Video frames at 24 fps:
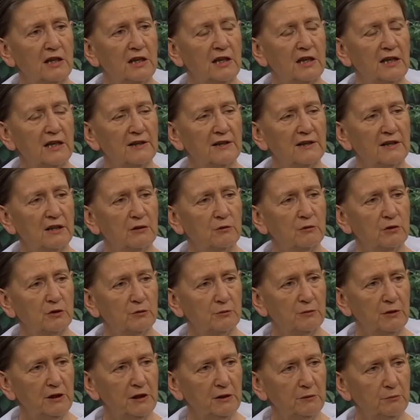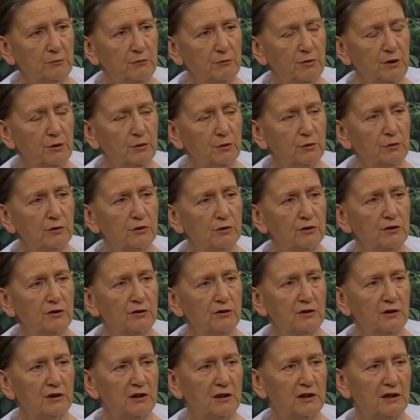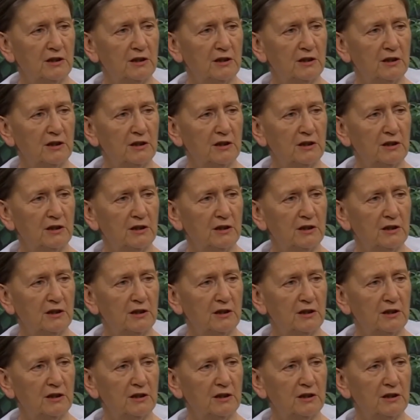and there will be pure,